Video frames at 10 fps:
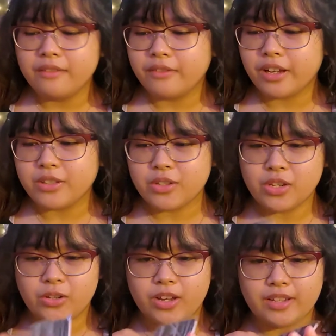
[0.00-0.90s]
Got to show
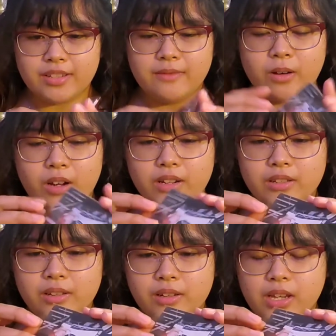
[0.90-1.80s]
you guys the photo cards.
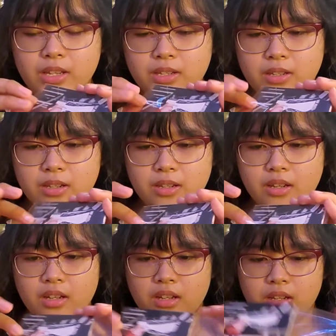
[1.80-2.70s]
So each
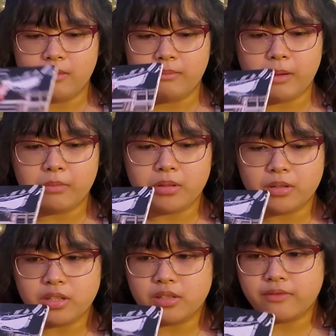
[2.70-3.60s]

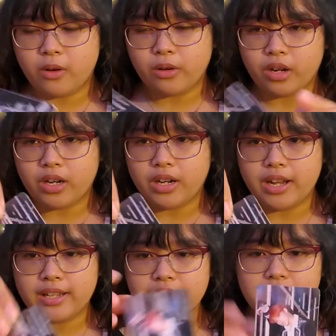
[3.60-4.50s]
member's photo card
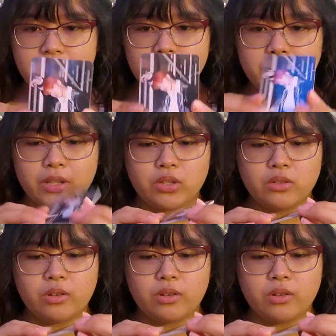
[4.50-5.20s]
has a little picture